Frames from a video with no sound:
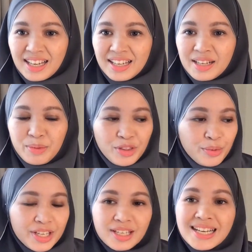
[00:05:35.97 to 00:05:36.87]
Number
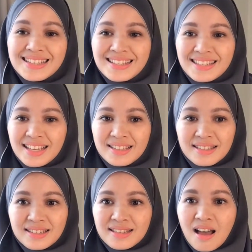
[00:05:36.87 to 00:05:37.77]
3,
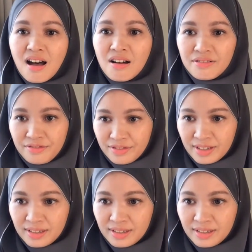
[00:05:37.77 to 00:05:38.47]
consists of.